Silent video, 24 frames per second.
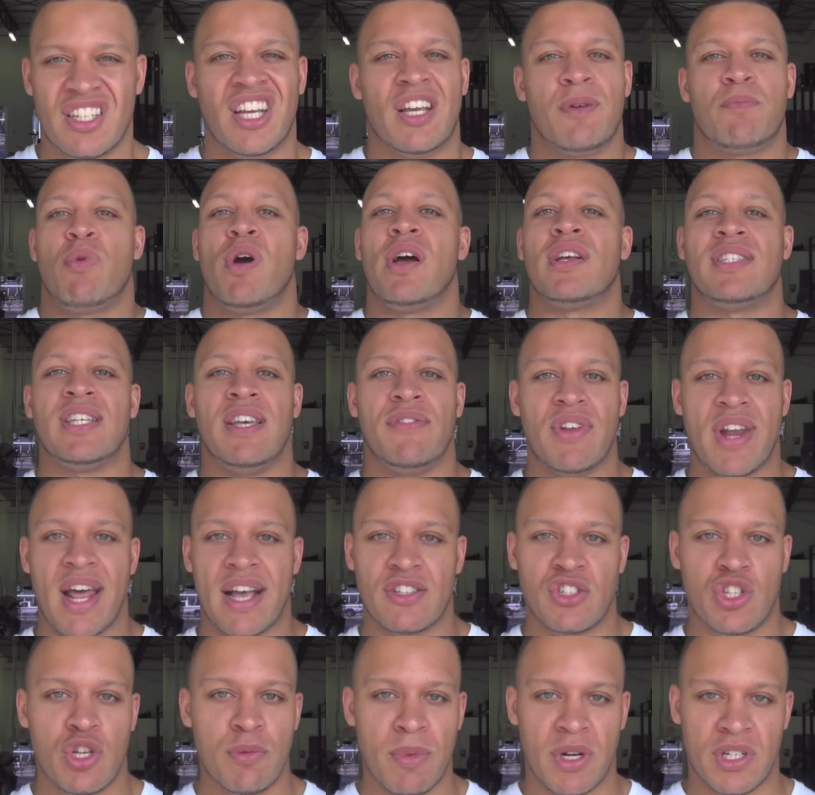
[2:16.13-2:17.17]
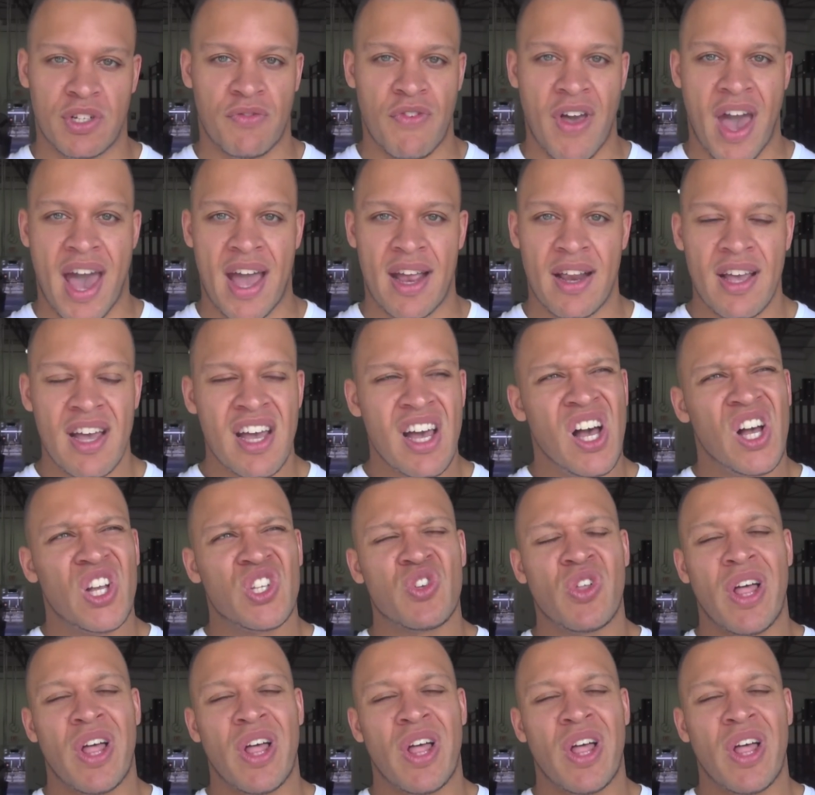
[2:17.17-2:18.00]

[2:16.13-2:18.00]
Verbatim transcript: Chicken breast even has too much fat.